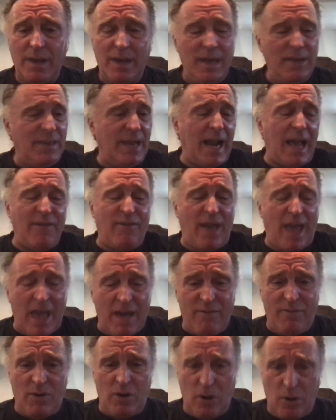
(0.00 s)
that I've
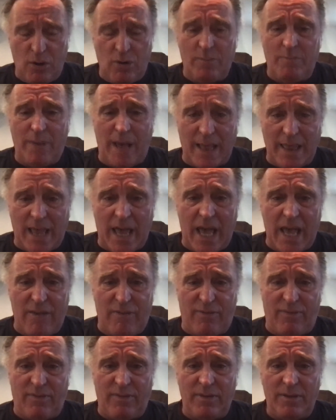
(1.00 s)
ever heard in my
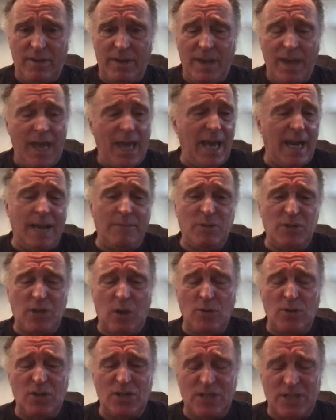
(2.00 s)
life. And I'm so
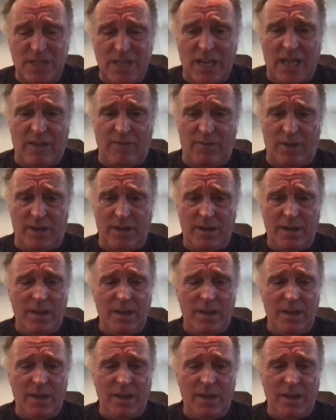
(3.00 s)
sick of it.